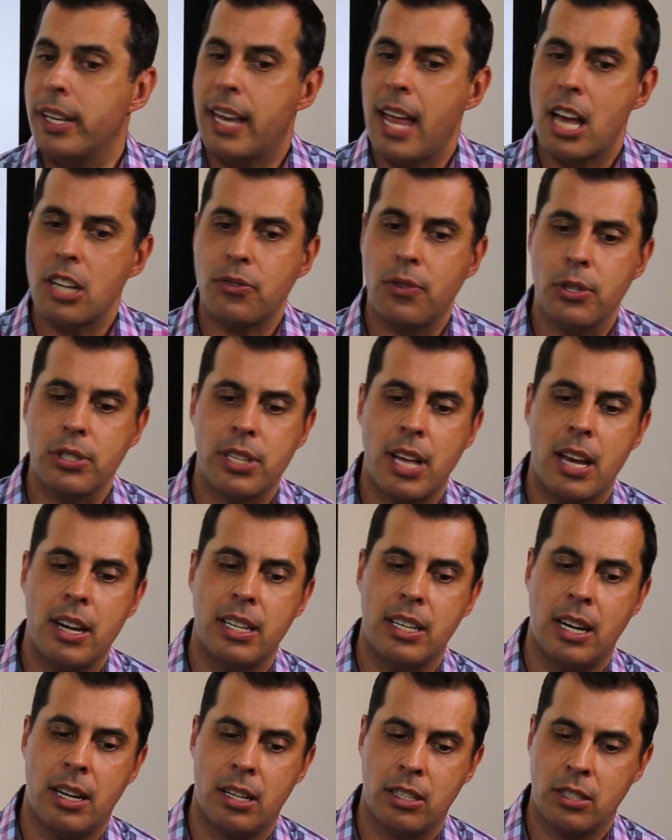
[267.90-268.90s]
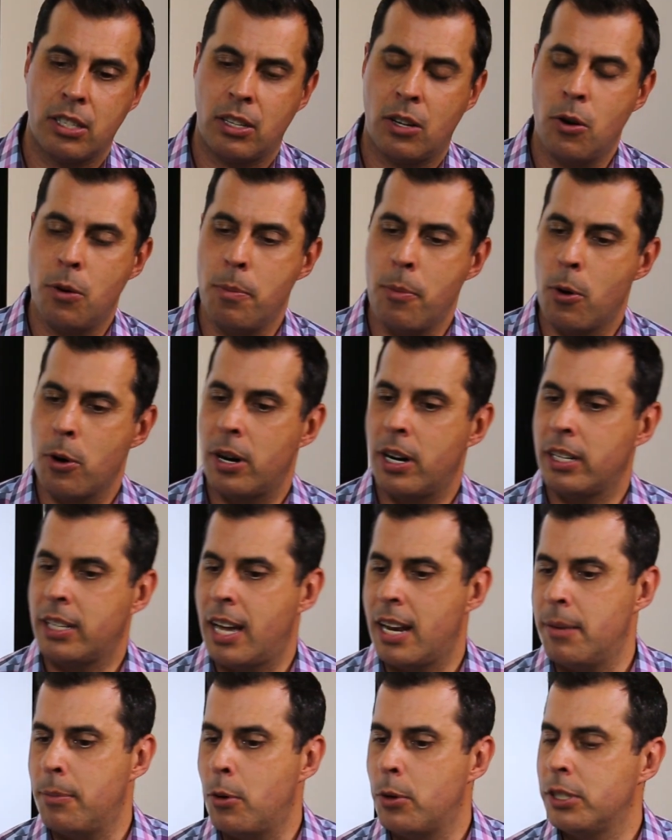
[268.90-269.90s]
on the cash flow side, and I'll go more
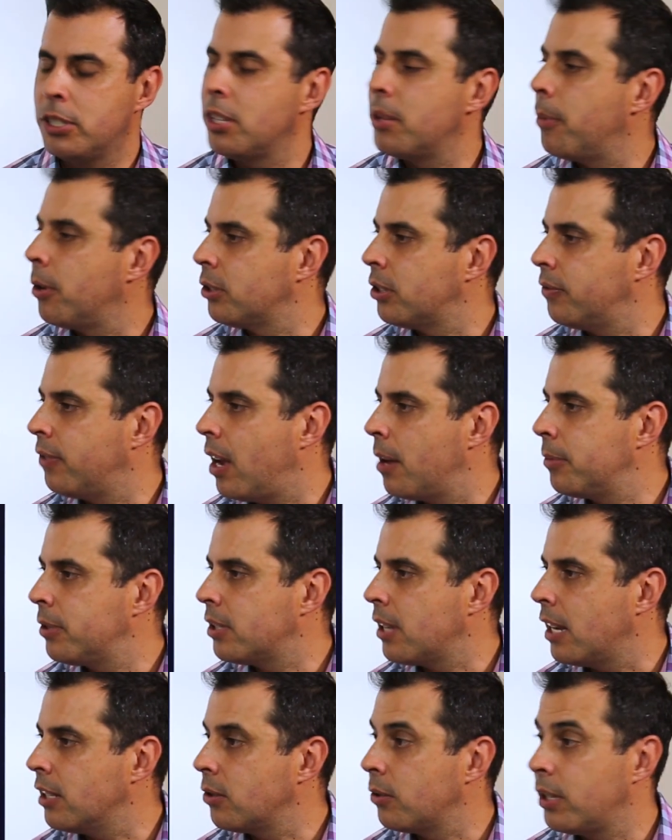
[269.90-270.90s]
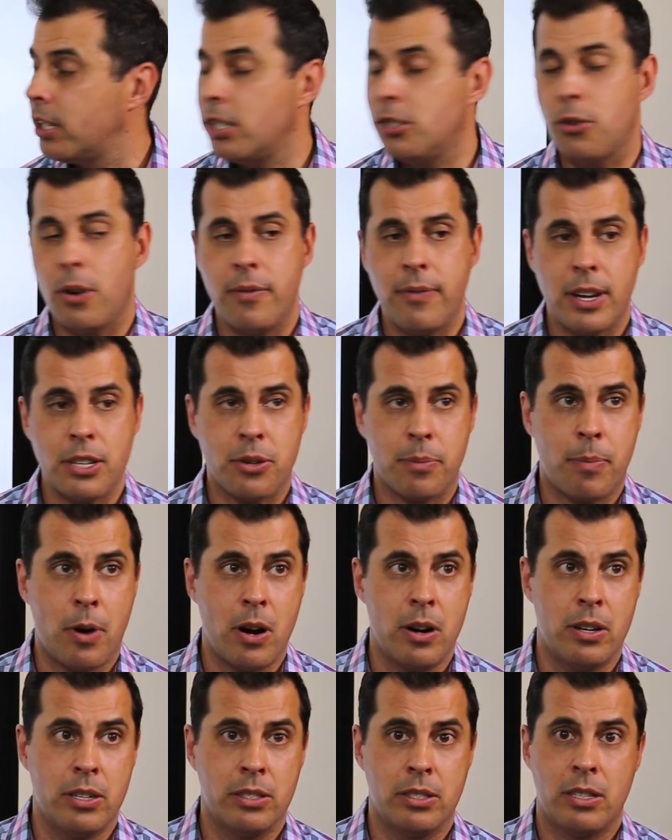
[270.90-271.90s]
into the multifamily side. So the joint venture
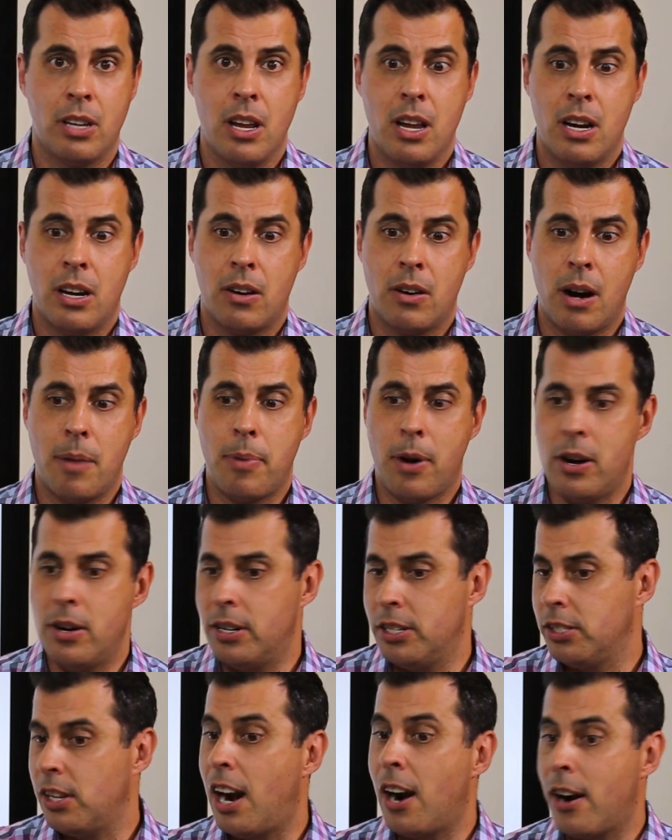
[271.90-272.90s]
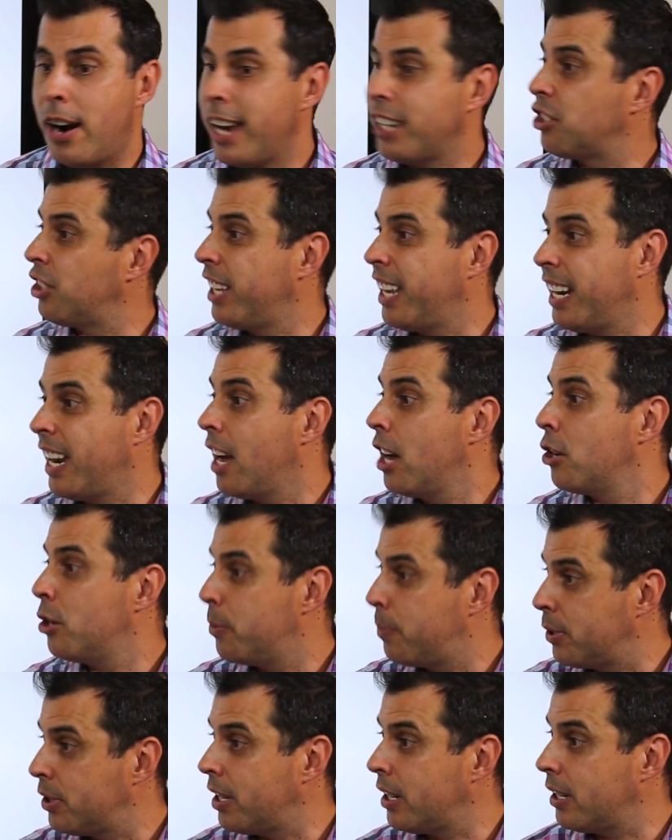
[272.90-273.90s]
partners, or our partners, are actually getting
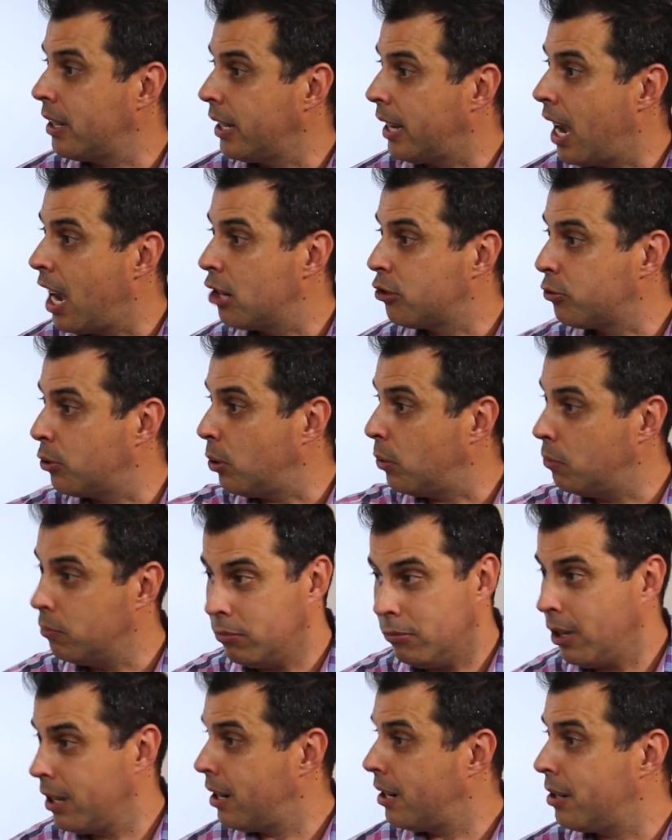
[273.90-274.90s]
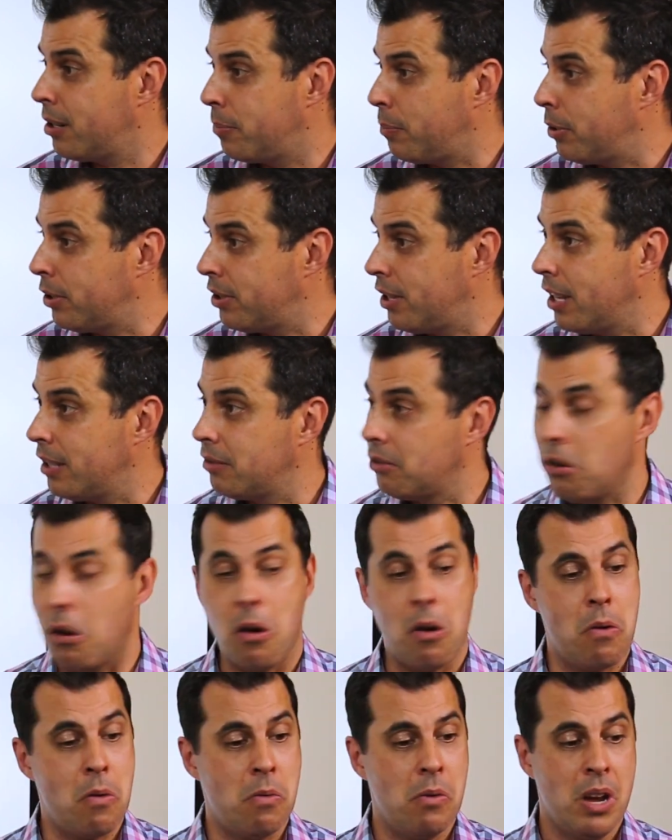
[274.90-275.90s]
100% of the cash flow, 100%.
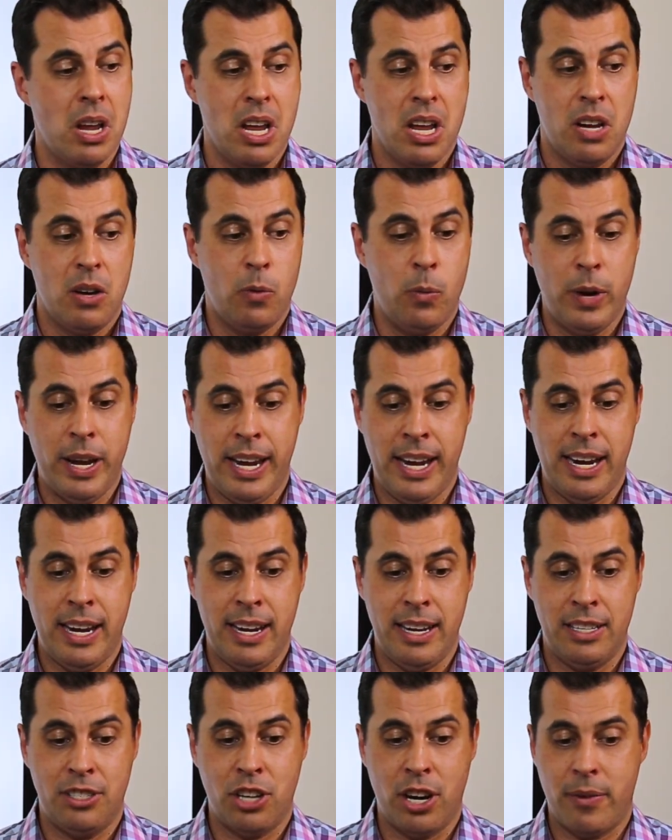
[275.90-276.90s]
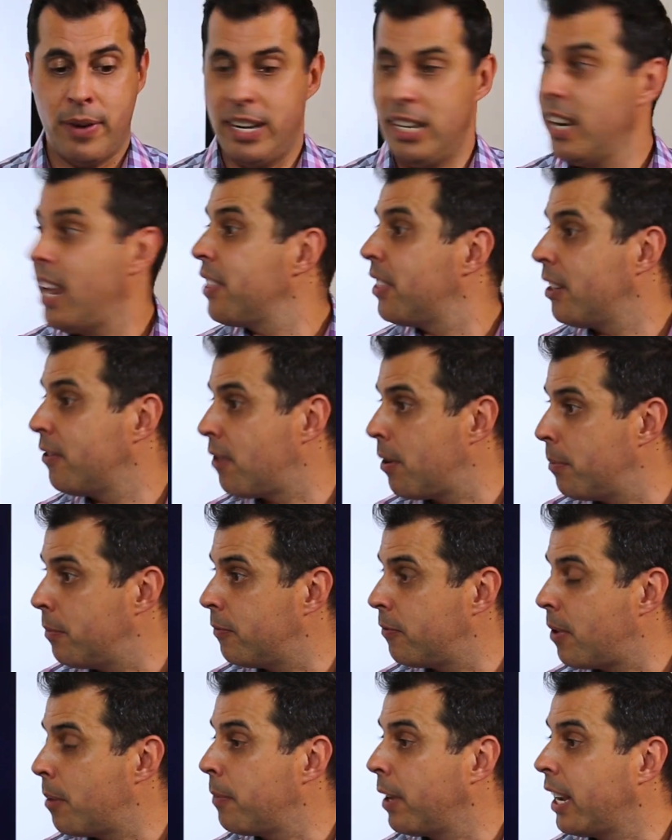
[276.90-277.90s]
So we generate nothing
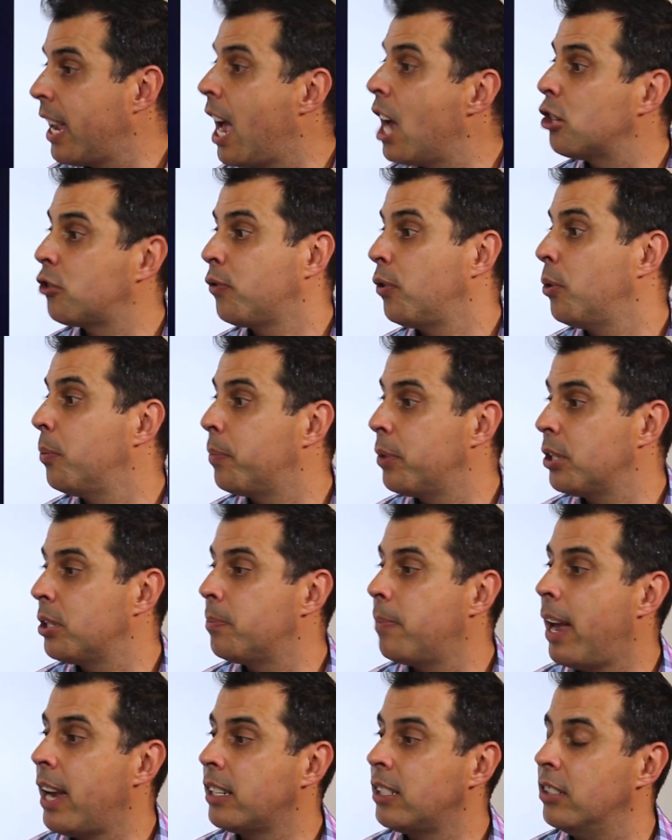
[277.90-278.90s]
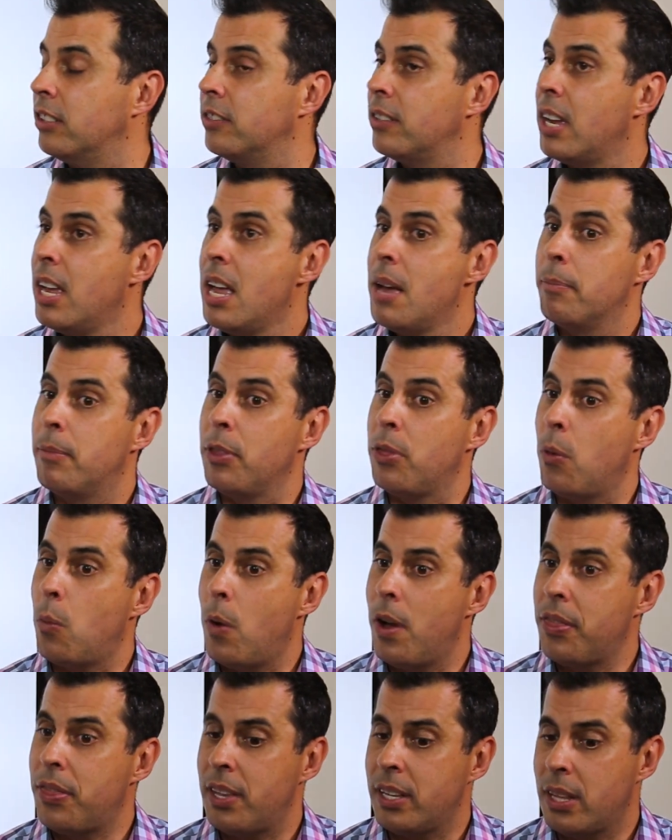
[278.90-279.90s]
from a cash flow perspective. But the
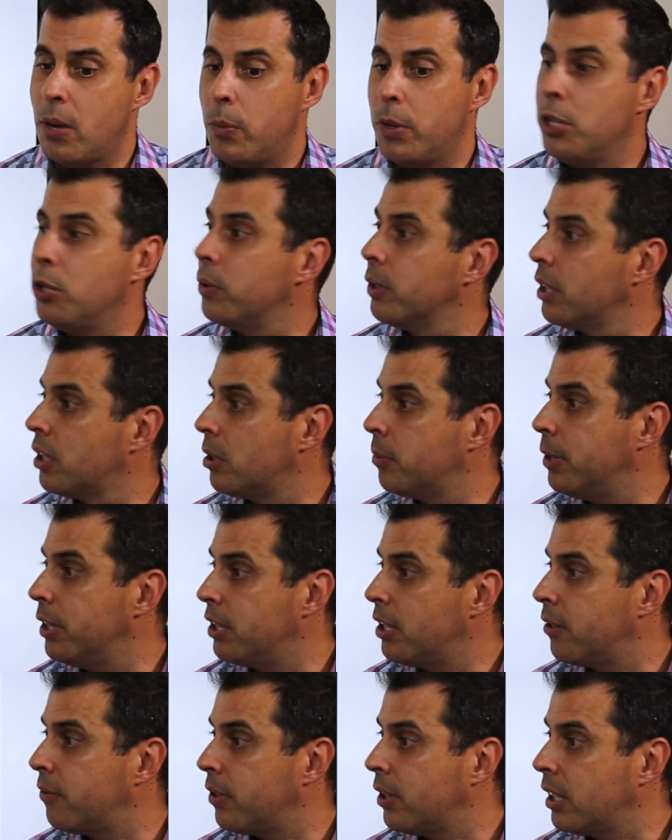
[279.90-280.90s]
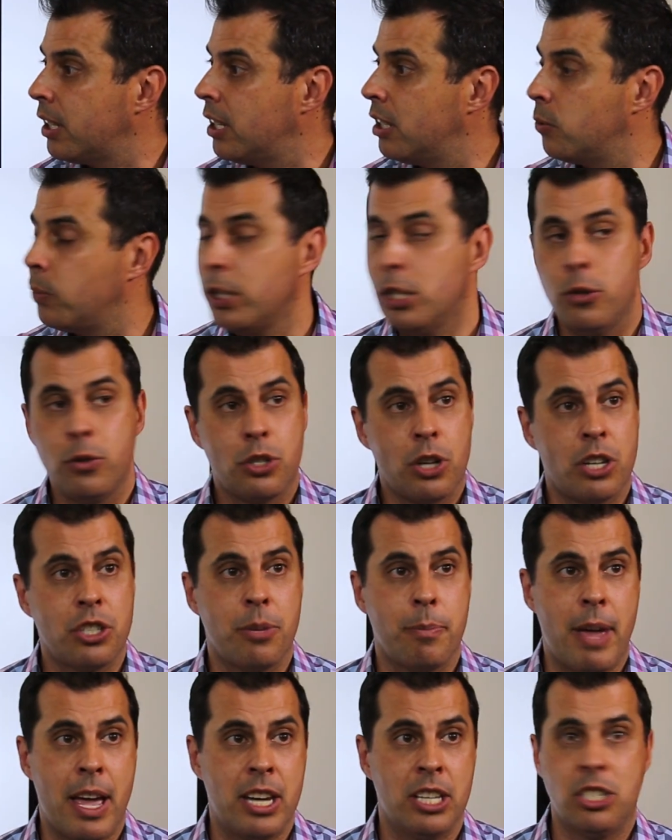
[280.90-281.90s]
one thing that we do a little bit differently is we do
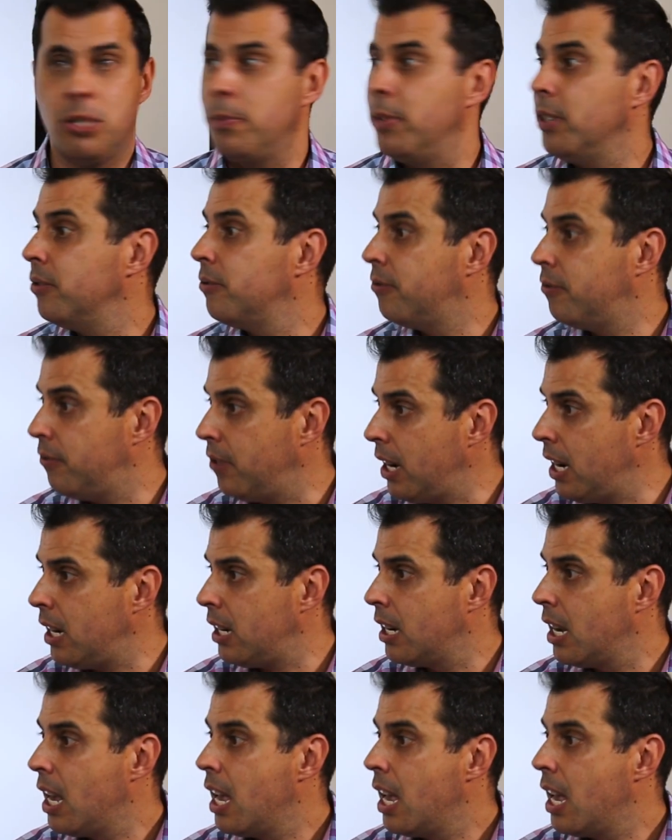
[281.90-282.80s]
charge a management fee.